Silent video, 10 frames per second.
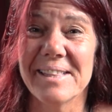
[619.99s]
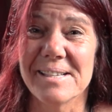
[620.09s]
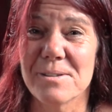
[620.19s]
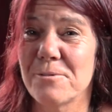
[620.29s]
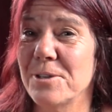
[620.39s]

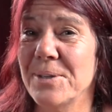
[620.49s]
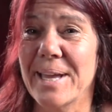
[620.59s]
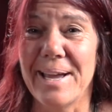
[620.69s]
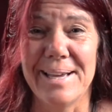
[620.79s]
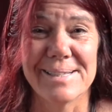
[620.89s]
There's a few
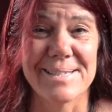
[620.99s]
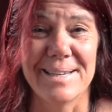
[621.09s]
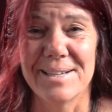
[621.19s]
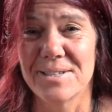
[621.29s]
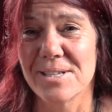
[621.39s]
cards
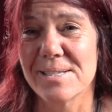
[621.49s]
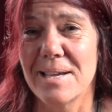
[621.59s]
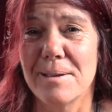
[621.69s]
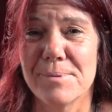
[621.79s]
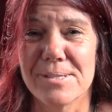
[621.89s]
that I just
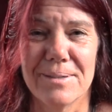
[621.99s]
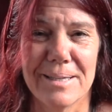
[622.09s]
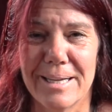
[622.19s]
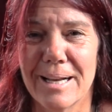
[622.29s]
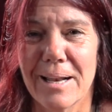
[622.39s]

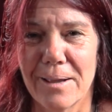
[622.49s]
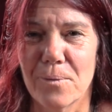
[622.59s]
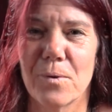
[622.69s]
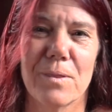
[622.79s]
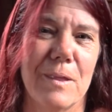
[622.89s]
absolutely click
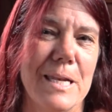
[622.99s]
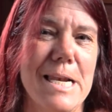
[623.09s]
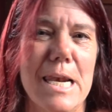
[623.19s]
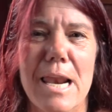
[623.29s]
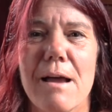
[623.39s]
with
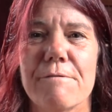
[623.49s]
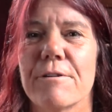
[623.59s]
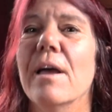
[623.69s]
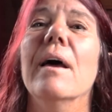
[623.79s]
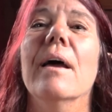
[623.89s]
and love